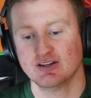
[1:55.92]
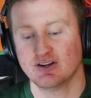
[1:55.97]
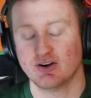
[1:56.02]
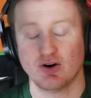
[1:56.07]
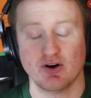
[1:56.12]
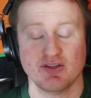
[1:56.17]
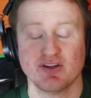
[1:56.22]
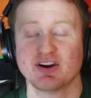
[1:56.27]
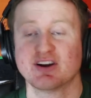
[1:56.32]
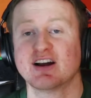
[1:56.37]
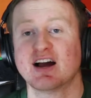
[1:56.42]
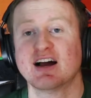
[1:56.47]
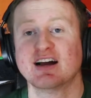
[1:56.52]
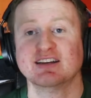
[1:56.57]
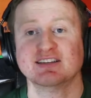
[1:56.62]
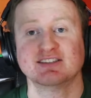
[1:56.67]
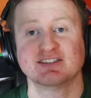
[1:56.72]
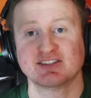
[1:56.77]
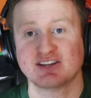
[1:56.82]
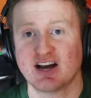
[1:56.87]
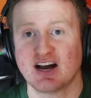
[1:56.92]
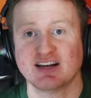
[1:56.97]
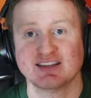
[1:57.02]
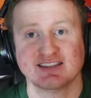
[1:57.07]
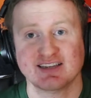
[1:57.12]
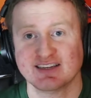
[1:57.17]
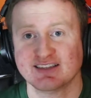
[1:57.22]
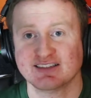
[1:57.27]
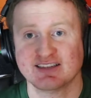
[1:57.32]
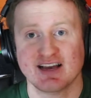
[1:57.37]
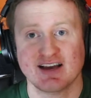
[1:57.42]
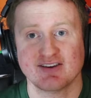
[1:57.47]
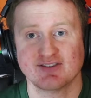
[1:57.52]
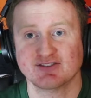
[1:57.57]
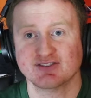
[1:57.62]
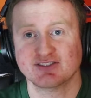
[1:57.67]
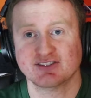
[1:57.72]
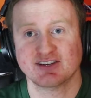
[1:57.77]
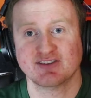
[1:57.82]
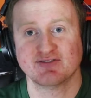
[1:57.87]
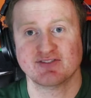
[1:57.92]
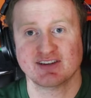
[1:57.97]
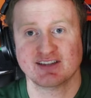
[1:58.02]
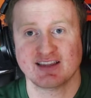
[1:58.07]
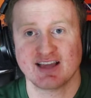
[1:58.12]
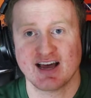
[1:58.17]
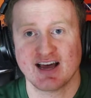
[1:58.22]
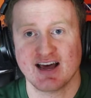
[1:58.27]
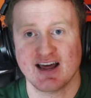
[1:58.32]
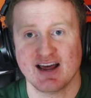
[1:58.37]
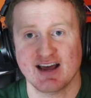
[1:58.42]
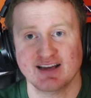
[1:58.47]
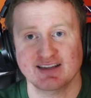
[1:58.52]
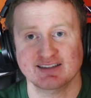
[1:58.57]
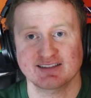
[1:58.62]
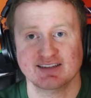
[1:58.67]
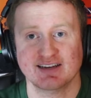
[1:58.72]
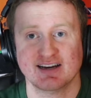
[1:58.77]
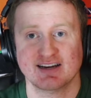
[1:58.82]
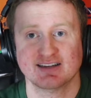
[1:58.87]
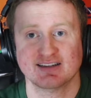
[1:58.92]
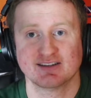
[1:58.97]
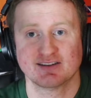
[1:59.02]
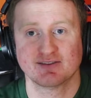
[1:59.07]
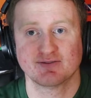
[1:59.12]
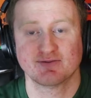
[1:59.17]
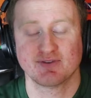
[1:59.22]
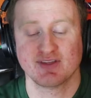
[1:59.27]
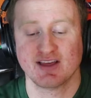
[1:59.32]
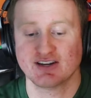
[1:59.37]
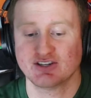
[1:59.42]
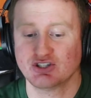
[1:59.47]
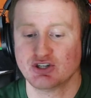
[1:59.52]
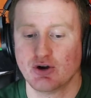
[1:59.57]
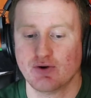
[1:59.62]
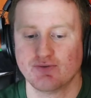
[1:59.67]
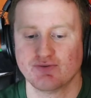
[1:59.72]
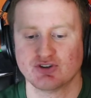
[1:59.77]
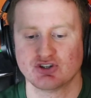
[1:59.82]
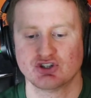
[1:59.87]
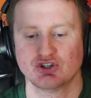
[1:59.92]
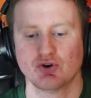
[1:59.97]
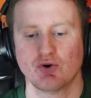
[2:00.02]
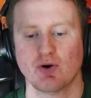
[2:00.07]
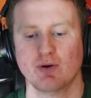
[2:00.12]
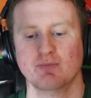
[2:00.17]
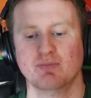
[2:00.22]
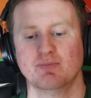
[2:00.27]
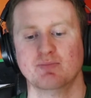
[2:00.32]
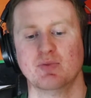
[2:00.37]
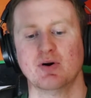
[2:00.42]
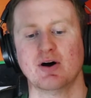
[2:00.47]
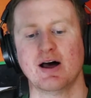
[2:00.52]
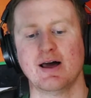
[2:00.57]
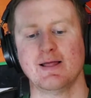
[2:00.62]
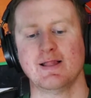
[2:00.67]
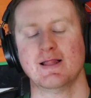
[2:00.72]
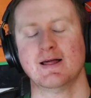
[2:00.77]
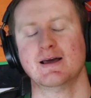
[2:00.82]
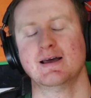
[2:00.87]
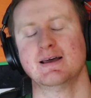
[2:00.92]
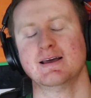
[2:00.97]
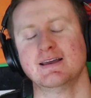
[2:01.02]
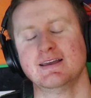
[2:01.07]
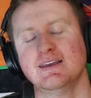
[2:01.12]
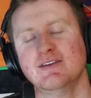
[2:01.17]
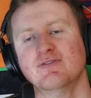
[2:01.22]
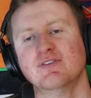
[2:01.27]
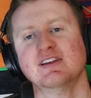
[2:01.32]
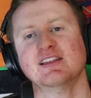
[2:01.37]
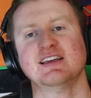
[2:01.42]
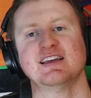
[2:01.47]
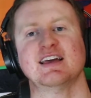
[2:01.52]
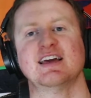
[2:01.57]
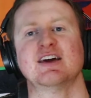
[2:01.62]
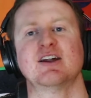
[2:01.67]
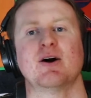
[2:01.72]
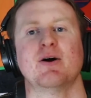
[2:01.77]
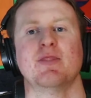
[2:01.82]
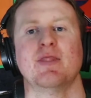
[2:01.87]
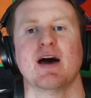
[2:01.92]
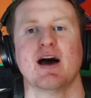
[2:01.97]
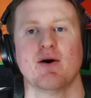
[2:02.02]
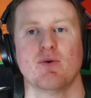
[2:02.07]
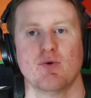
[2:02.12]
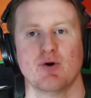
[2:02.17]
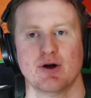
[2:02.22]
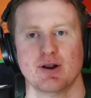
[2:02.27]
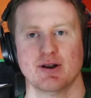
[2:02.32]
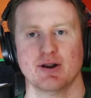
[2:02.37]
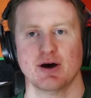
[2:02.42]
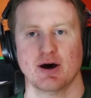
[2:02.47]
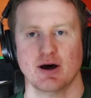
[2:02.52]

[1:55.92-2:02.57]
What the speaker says: All their guys' content's out and stuff like that, and for that show for sure. But he really hit on that one